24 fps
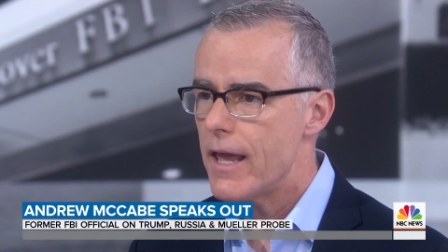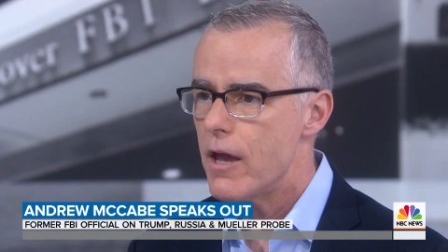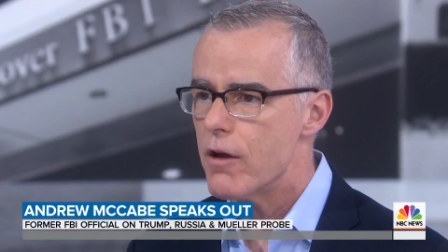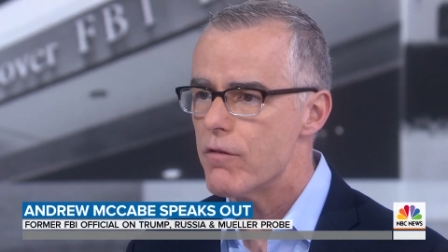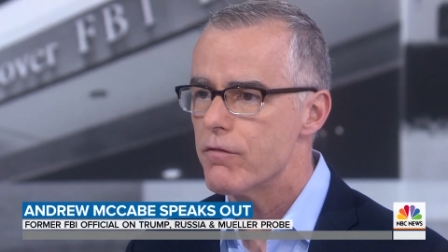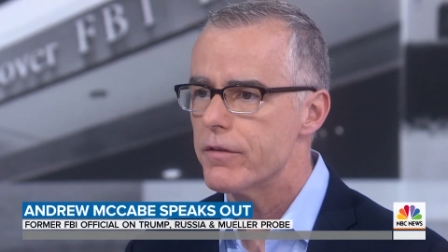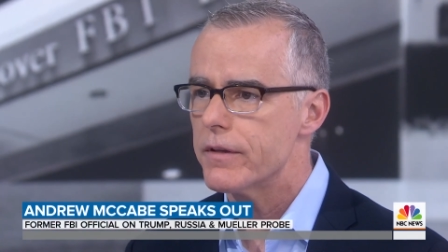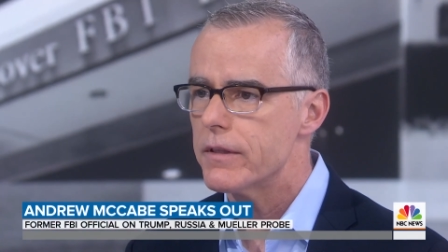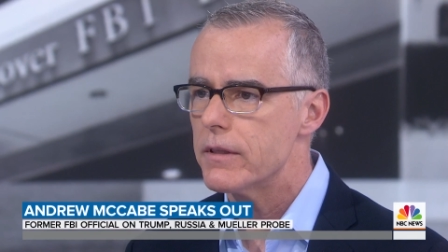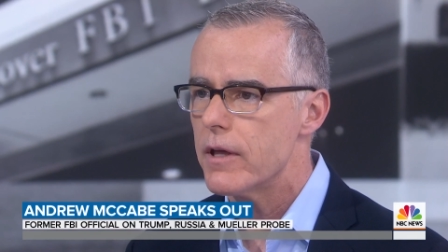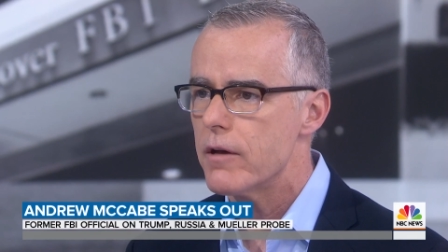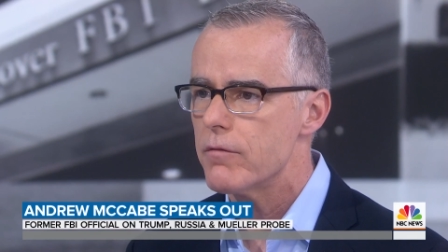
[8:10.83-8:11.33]

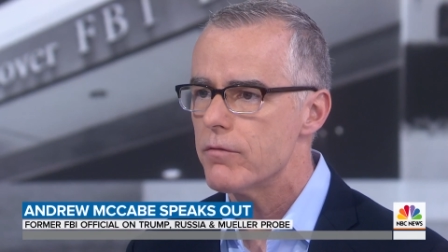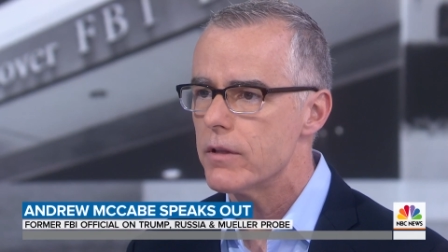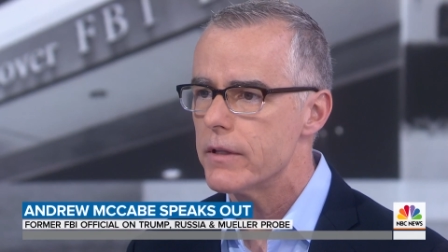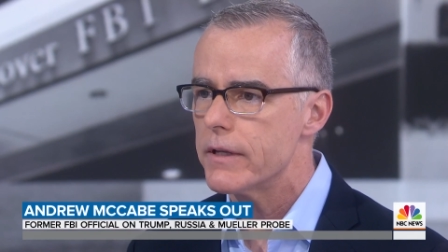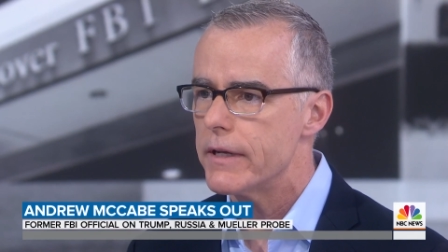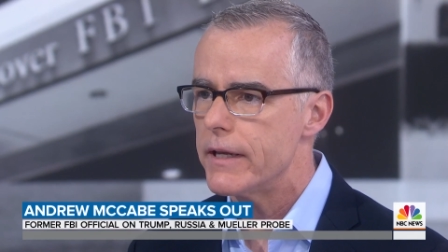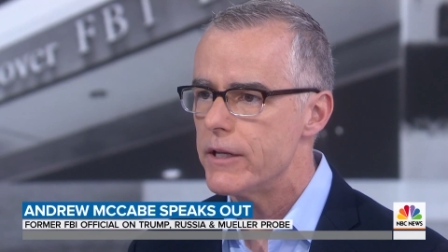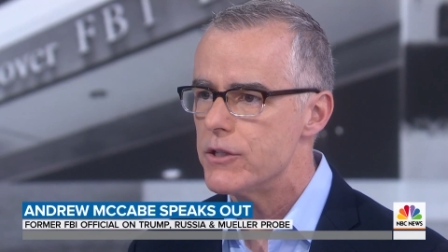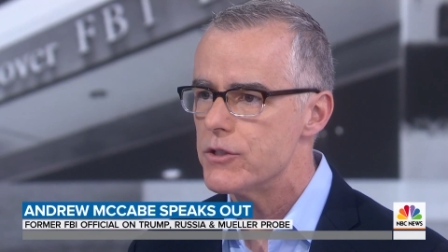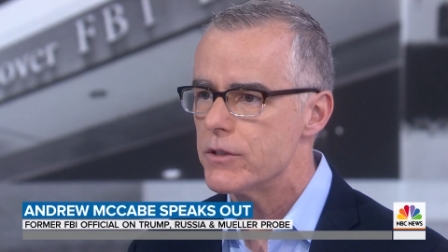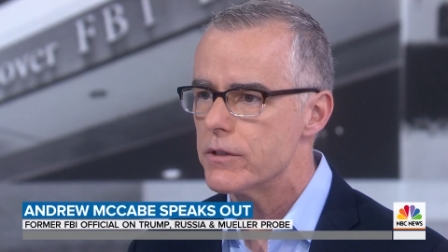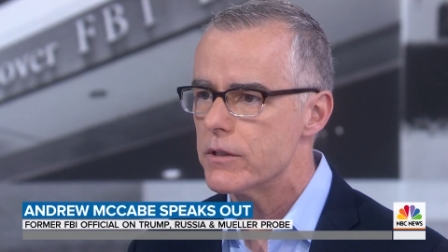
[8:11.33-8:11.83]
every level
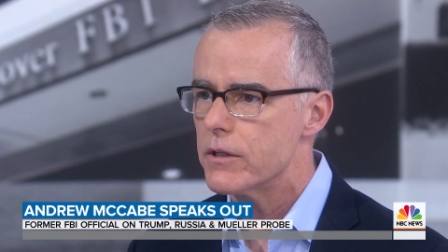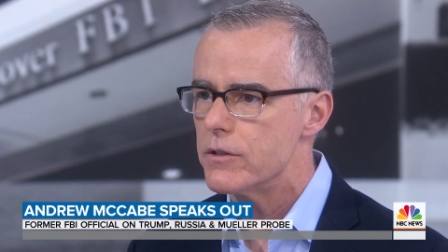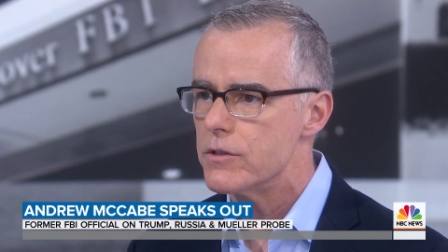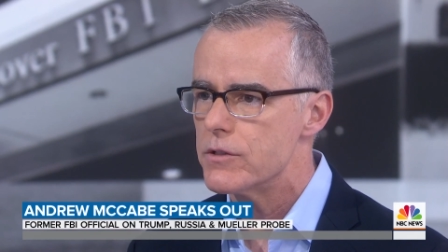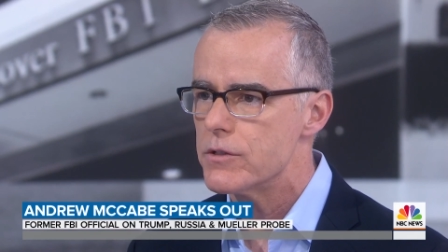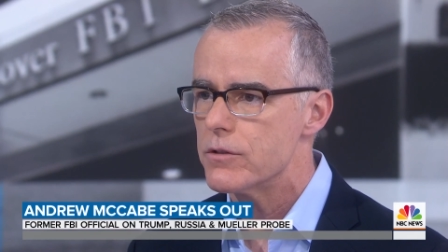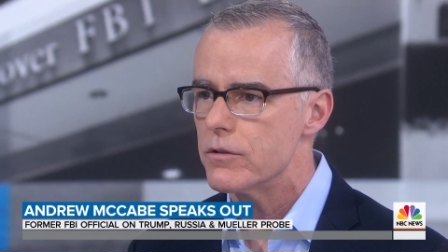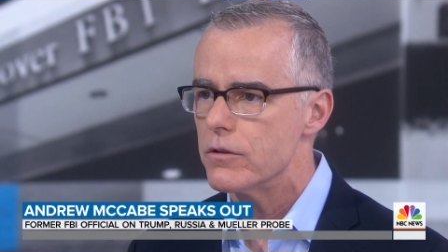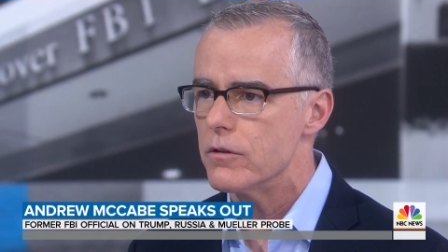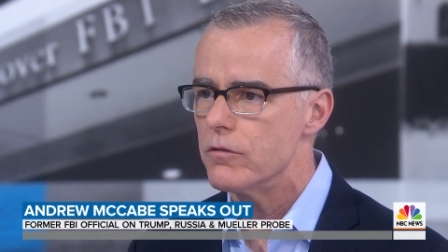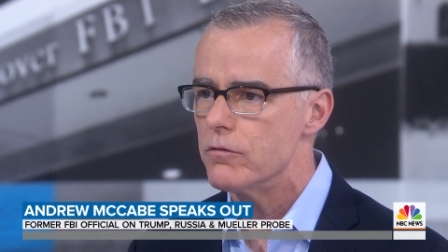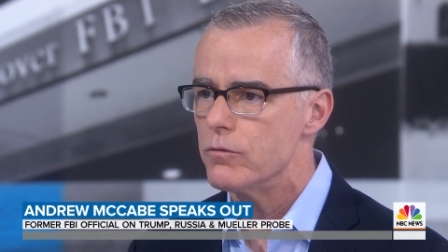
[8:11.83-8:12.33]
an agent can
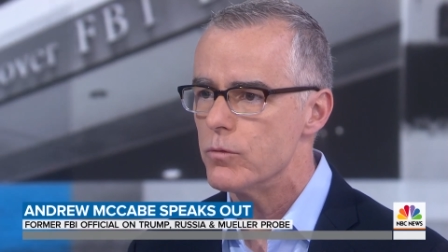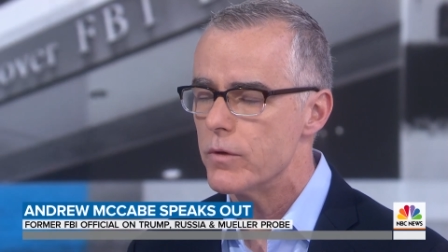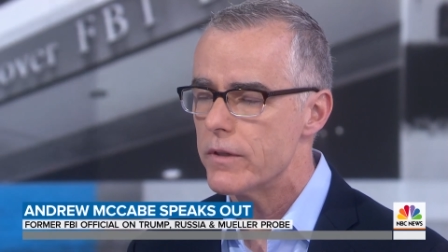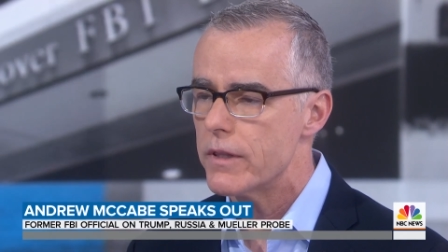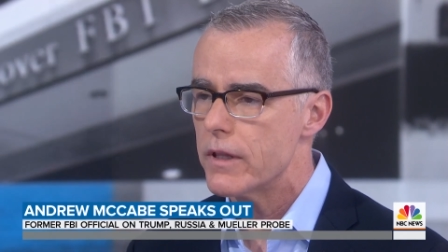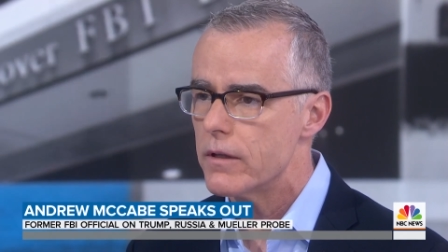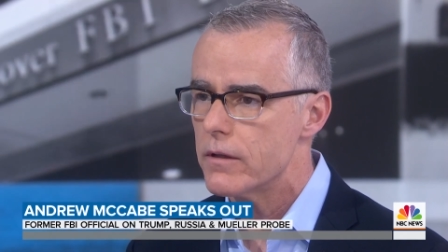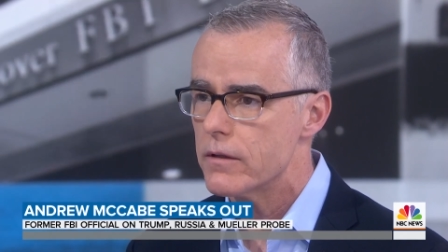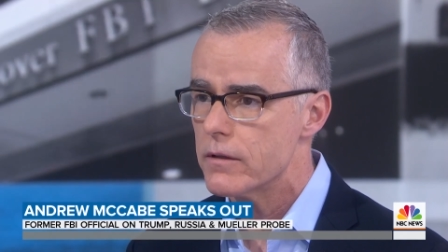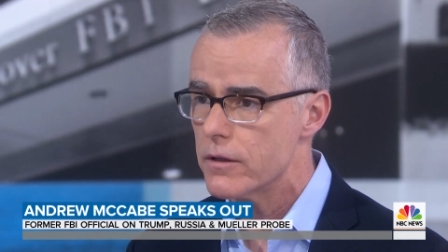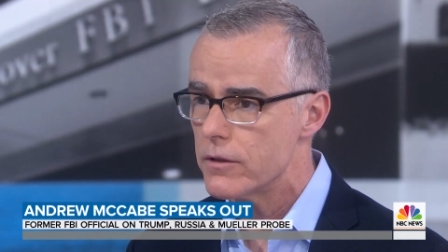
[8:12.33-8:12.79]
serve, with,